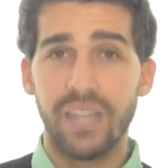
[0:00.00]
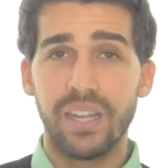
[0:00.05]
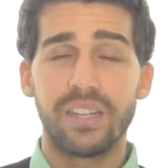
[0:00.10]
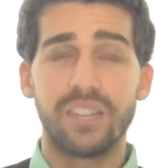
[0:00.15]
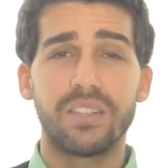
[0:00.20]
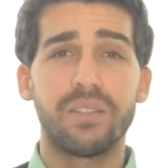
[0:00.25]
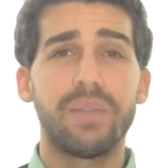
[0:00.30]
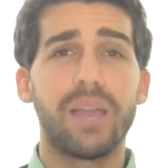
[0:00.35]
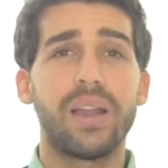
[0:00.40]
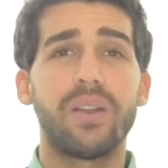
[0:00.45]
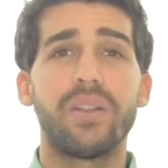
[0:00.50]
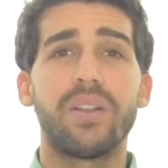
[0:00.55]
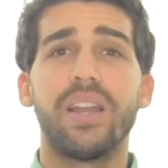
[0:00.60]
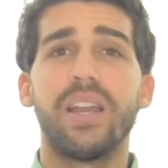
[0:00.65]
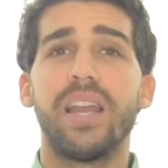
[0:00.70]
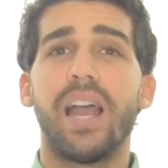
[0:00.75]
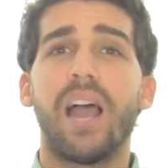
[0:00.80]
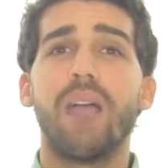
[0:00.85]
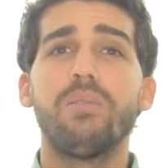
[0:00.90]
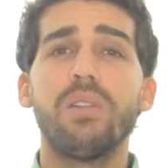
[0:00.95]
Doesn't matter
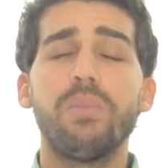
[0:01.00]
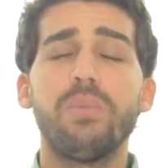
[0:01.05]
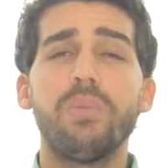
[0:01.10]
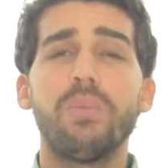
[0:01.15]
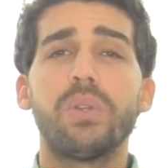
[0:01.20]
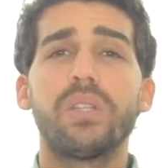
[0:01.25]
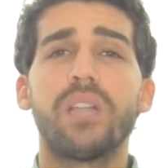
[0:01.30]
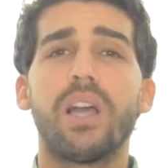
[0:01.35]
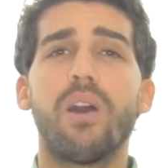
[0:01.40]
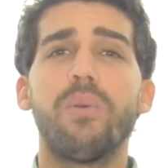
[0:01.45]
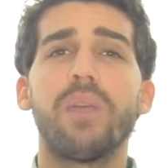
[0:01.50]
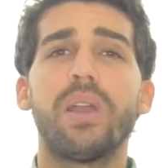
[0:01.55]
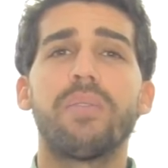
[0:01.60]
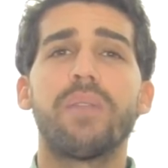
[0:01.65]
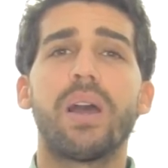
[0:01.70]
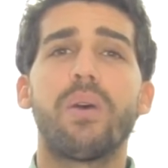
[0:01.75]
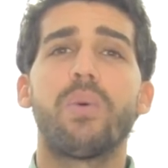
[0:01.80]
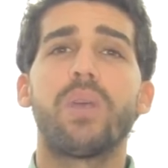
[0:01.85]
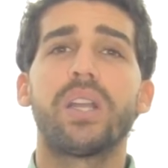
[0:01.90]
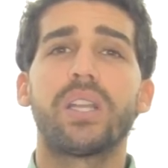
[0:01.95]
how many people tell me I'm
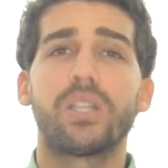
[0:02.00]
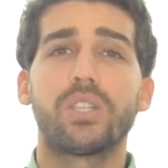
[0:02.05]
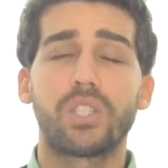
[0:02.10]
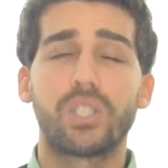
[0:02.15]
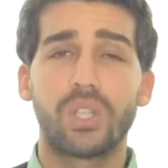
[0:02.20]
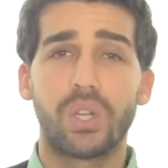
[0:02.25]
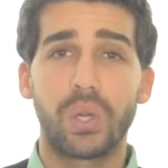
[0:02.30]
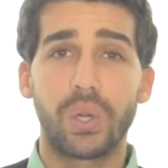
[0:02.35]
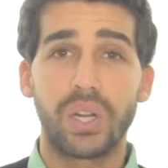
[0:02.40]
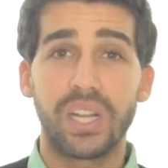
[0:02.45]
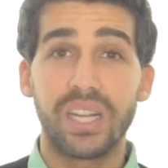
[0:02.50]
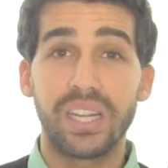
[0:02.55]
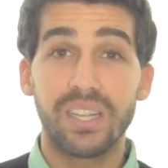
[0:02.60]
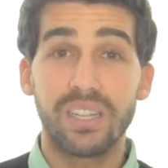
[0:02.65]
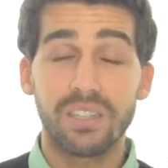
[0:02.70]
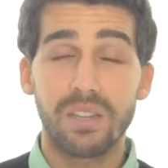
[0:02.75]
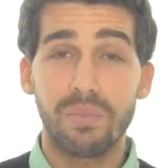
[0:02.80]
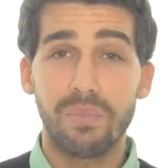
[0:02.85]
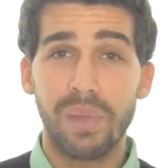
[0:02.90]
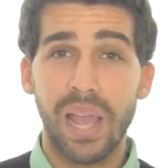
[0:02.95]
not wearing a shirt. It
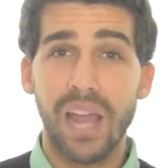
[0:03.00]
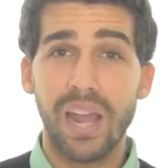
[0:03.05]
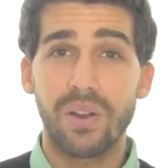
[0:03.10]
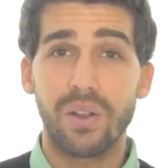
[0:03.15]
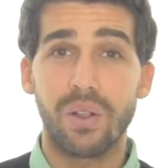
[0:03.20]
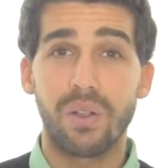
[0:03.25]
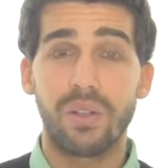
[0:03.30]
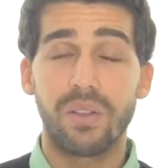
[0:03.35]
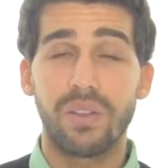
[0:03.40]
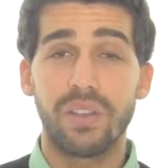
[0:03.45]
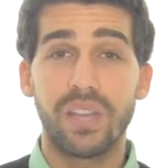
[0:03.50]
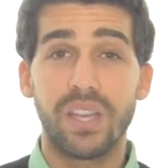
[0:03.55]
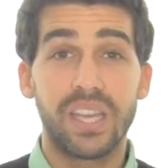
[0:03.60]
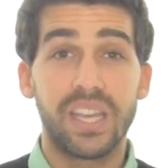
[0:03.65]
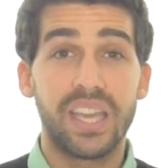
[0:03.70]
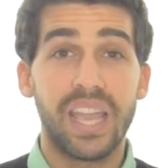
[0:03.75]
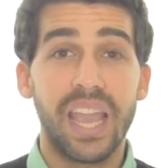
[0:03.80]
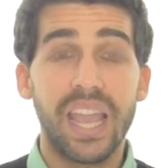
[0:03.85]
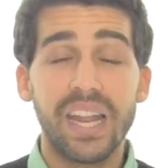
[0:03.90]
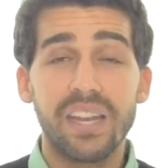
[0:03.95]
doesn't matter. It
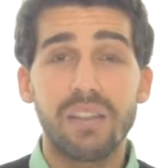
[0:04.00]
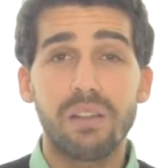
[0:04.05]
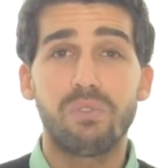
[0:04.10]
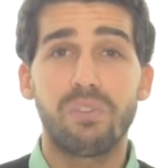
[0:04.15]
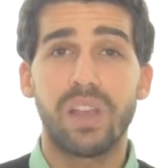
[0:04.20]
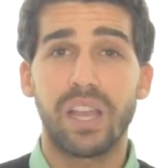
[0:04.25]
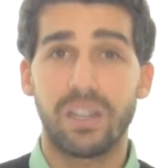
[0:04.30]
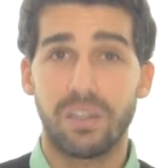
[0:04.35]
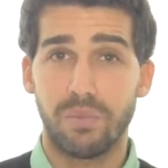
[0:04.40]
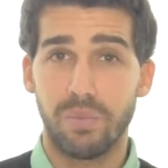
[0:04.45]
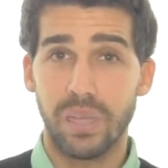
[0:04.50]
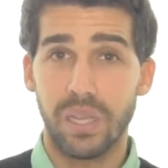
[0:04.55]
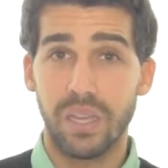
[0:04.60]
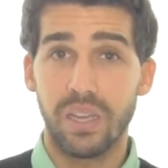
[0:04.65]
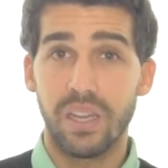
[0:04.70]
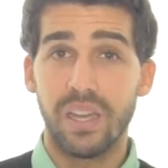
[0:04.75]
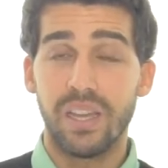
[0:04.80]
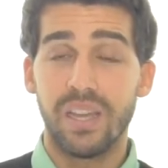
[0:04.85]
can't affect me.